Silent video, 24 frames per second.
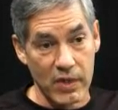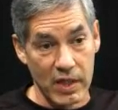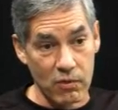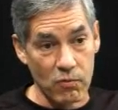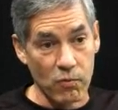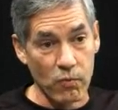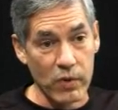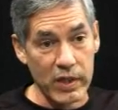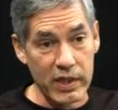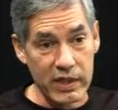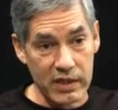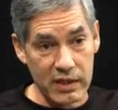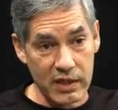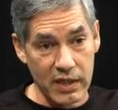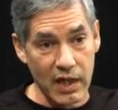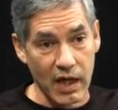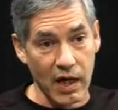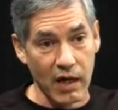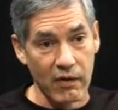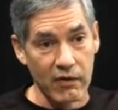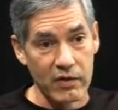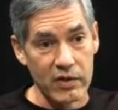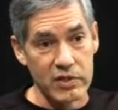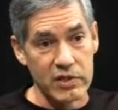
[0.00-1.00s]
Wheaton
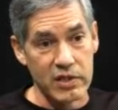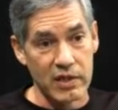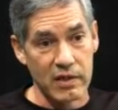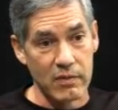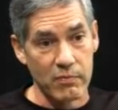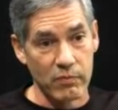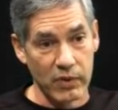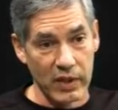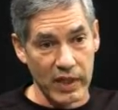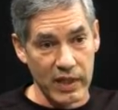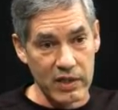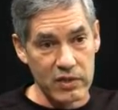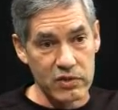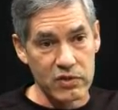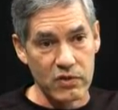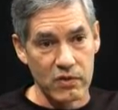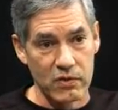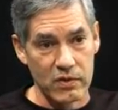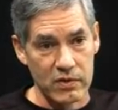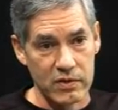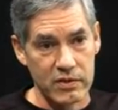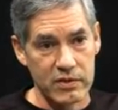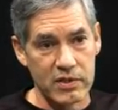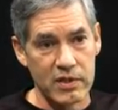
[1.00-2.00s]
College and
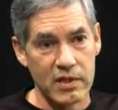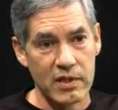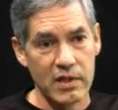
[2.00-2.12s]
Blanchard's